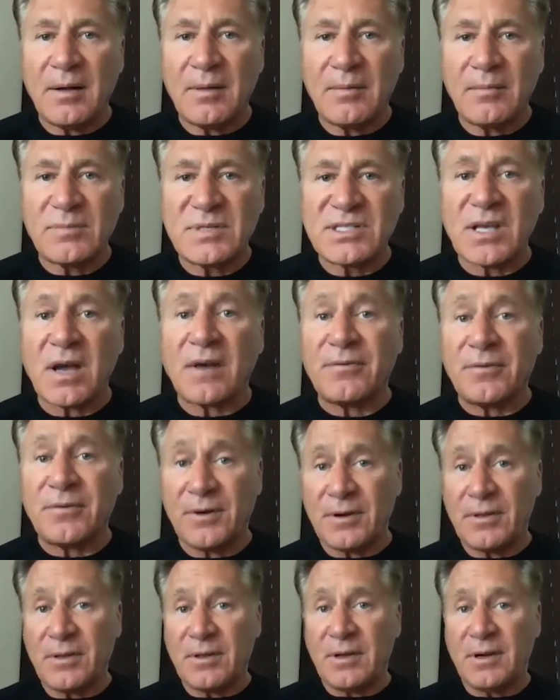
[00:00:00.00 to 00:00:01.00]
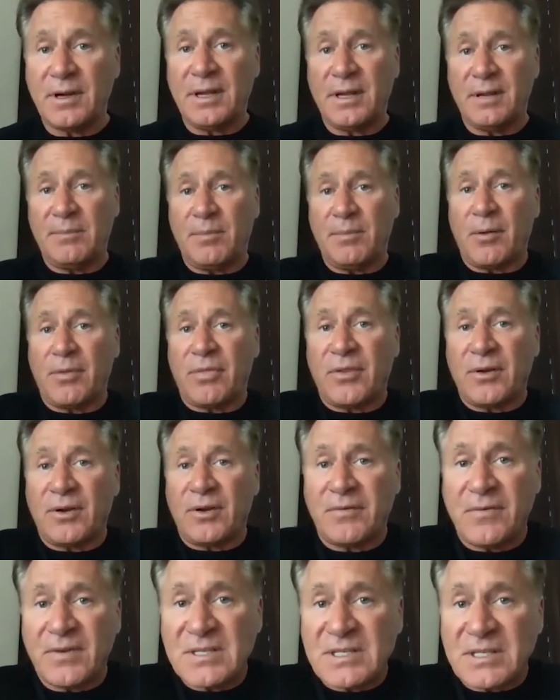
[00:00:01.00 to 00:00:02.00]
suffer in both
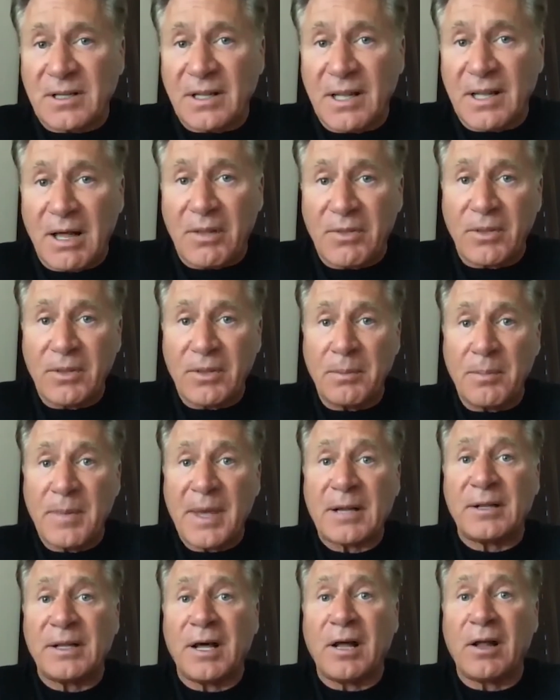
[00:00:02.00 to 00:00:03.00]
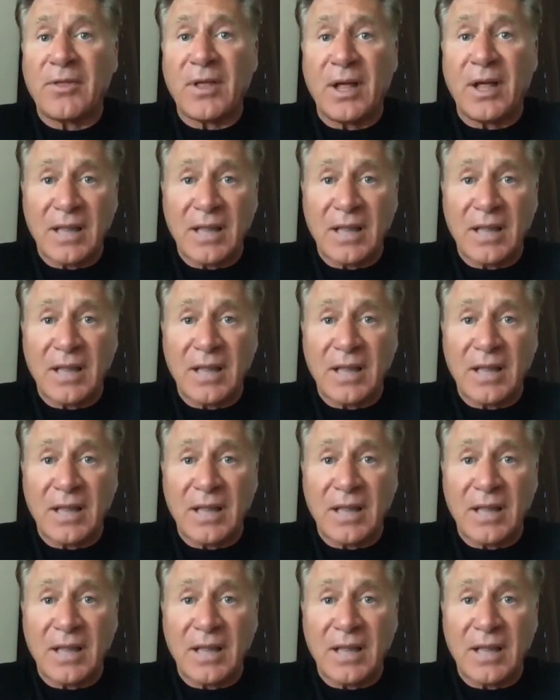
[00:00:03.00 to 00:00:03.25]
their physical health and their mental health.